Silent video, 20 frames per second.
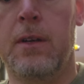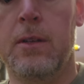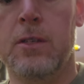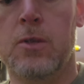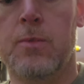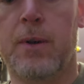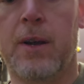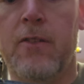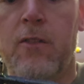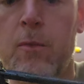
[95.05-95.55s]

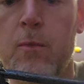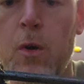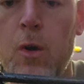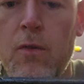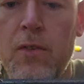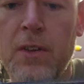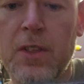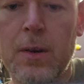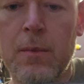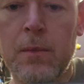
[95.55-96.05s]
So by
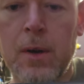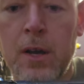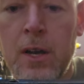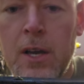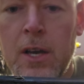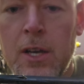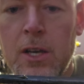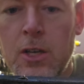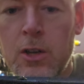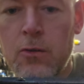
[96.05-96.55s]
removing them,
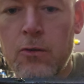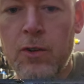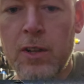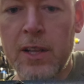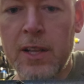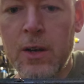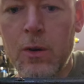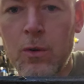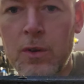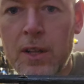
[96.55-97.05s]
you're
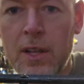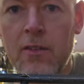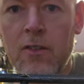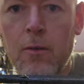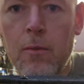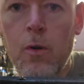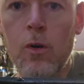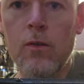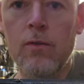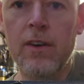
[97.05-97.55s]
really only
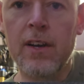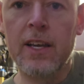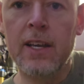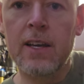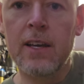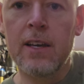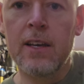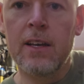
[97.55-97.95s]
removing